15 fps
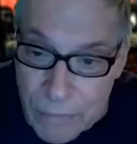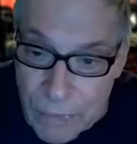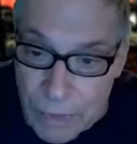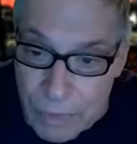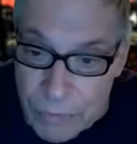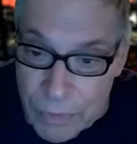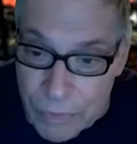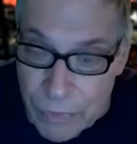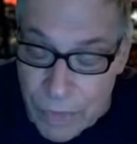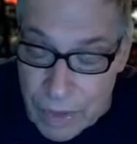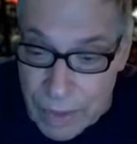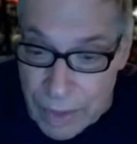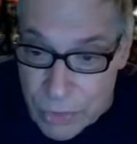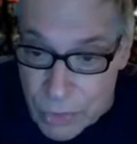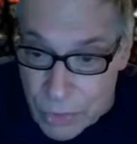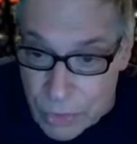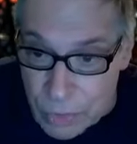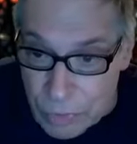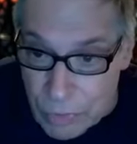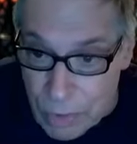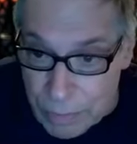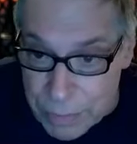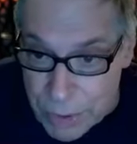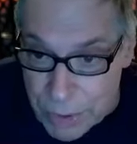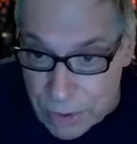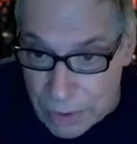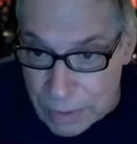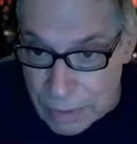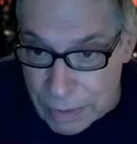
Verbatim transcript: of the financial corruption.